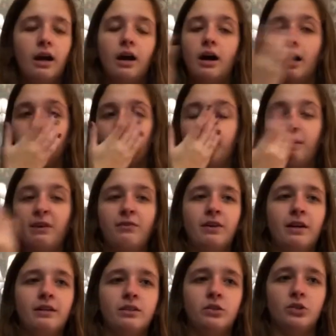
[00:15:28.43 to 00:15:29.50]
I think my
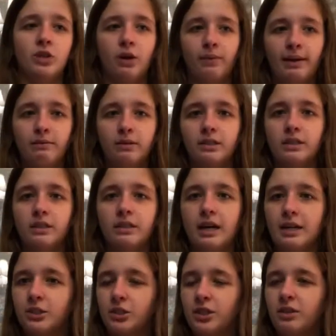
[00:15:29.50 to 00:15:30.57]
friend Zoe was this
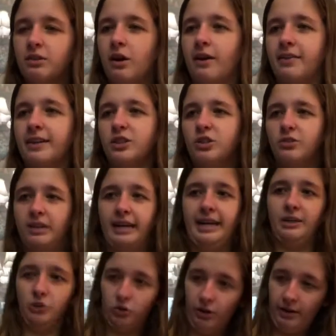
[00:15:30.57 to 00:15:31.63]
last year. No, I think she was an
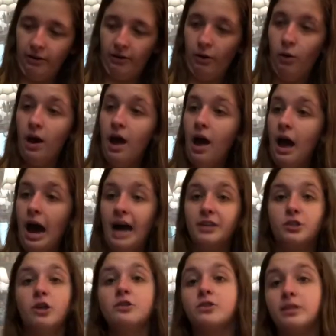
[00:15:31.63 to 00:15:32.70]
angel. I don't know. I
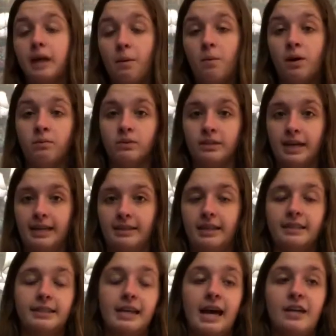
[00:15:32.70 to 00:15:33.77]
saw someone was like
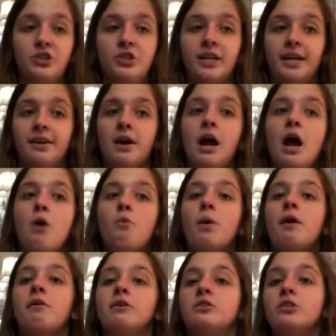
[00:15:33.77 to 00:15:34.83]
this last year,
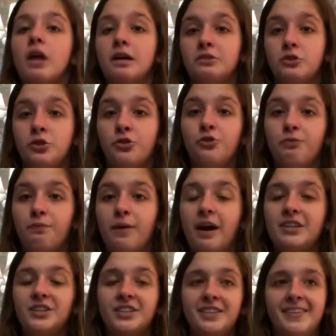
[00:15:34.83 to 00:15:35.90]
where it was
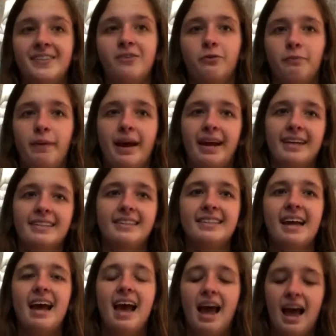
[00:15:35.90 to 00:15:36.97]
toothbrush and toothpaste.